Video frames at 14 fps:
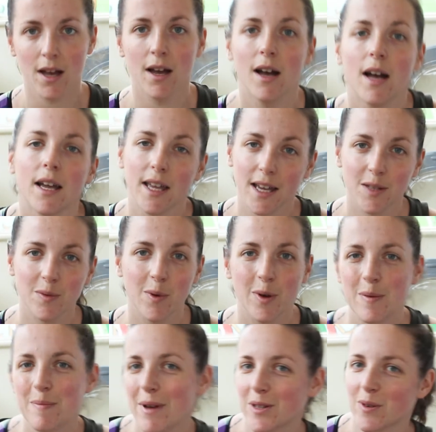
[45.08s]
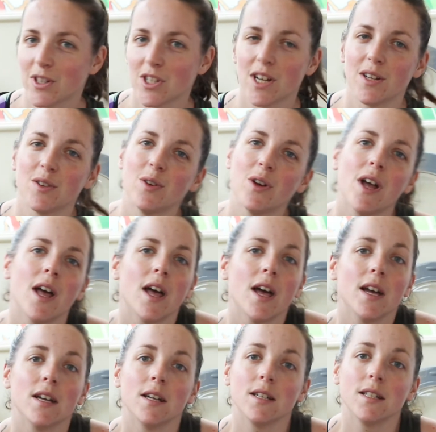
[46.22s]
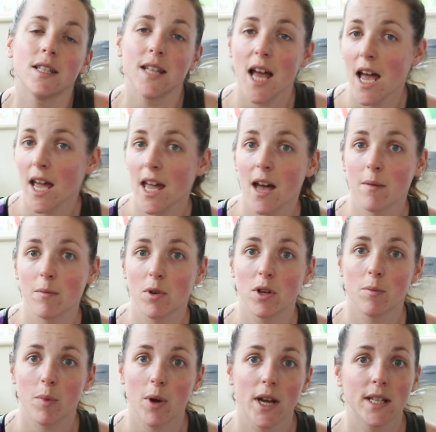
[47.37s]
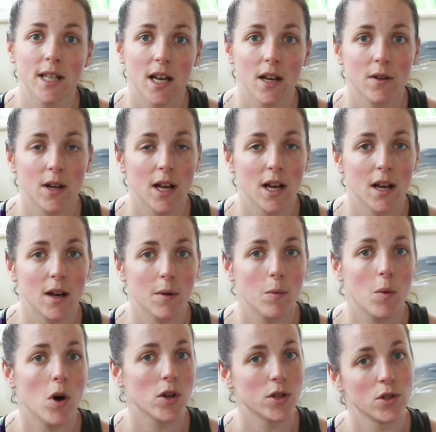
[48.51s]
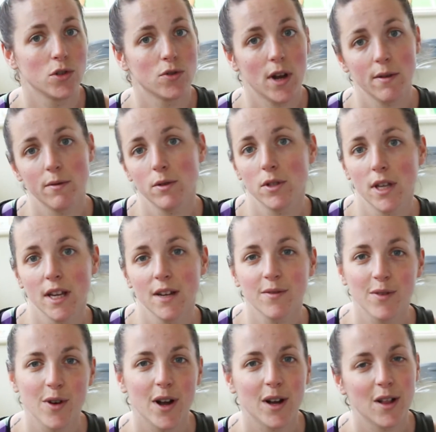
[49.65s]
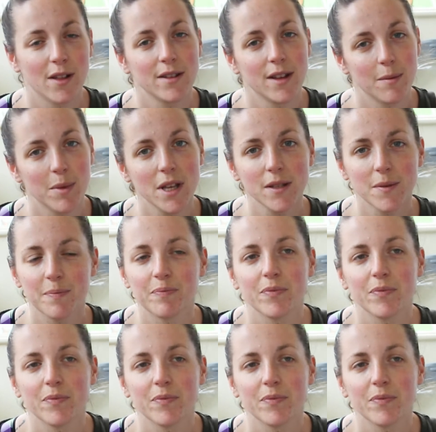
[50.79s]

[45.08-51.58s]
Hi guys, welcome back to our channel. Today I'm going to break down our wash and dry routine for our cloth nappies.